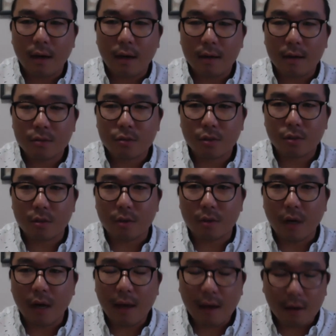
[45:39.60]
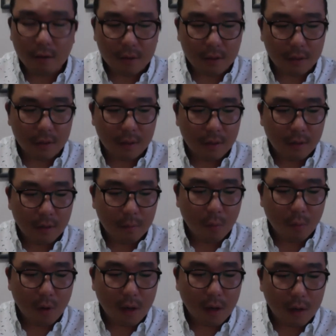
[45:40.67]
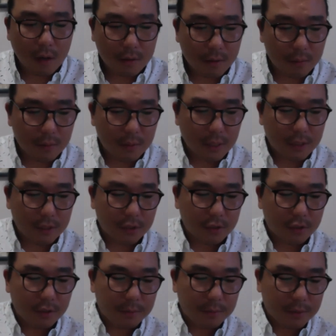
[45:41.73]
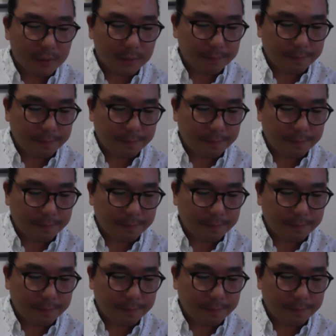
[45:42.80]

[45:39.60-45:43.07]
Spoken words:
certain healthy, more healthy relationships.